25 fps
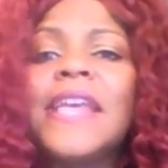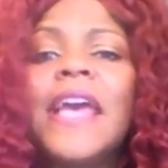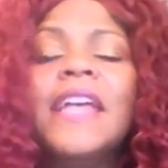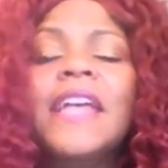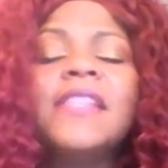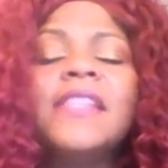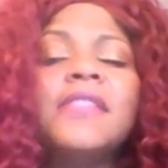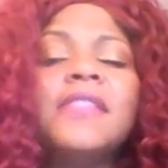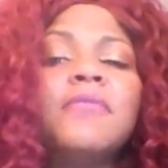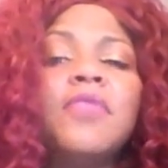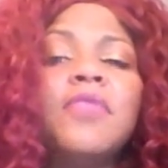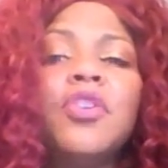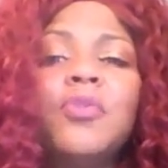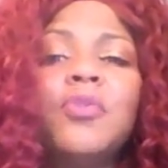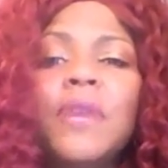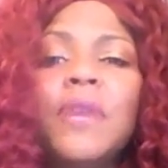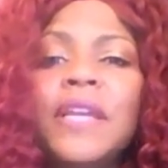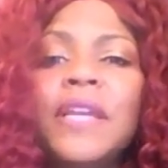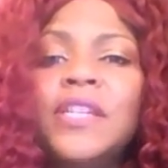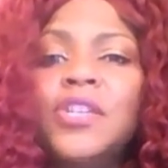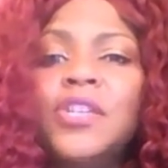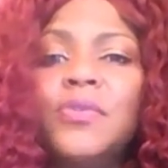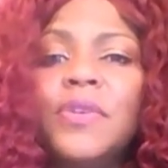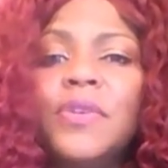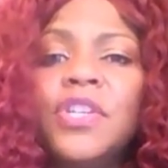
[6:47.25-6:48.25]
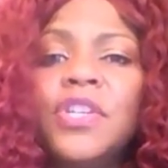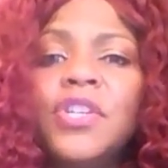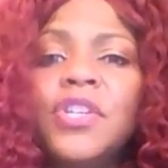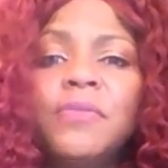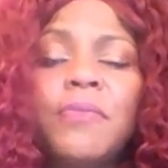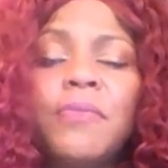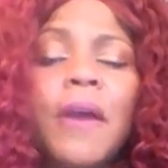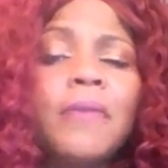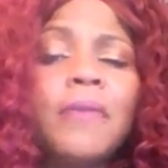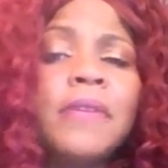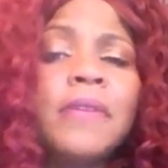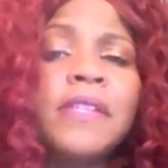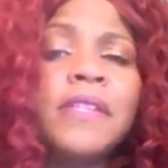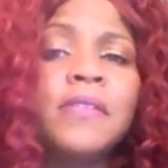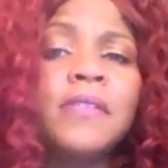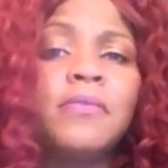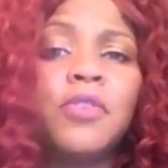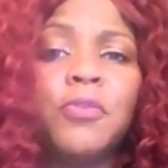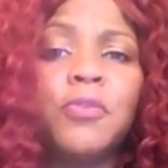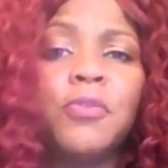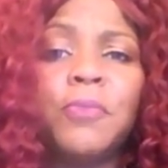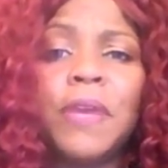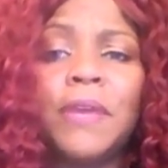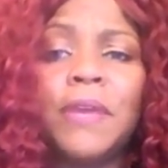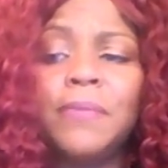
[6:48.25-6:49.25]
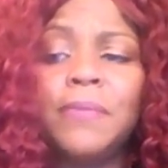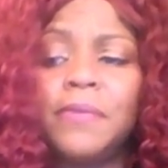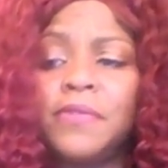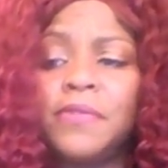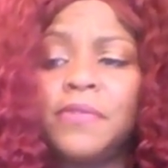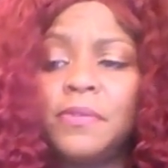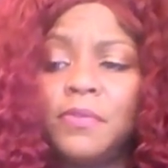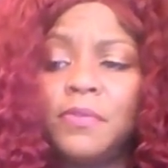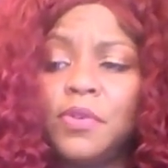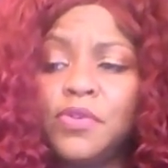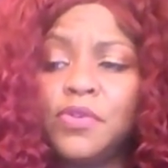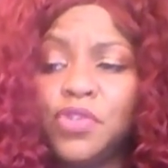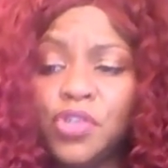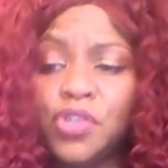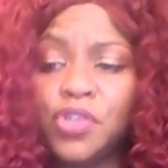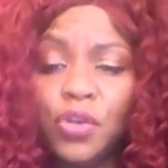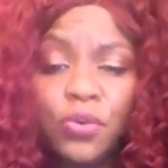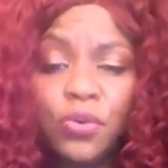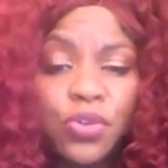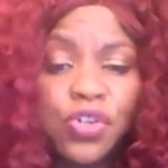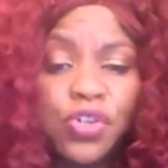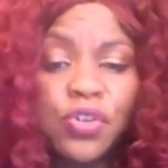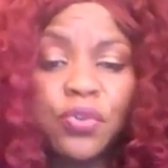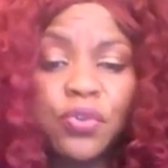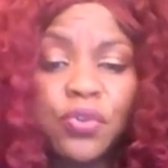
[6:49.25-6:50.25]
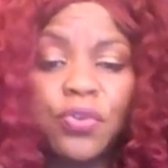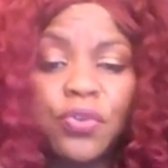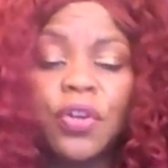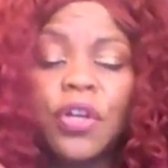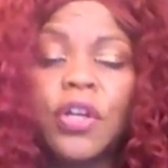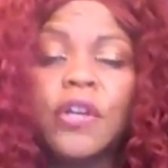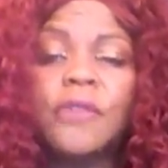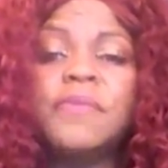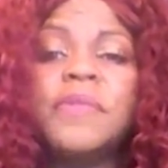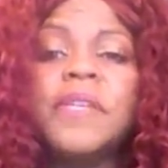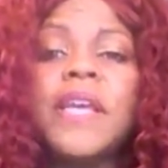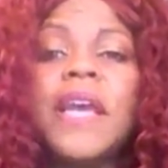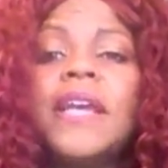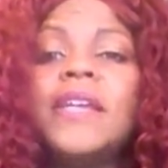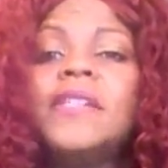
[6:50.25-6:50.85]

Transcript: some new intuition, probably some new people, some new social groups,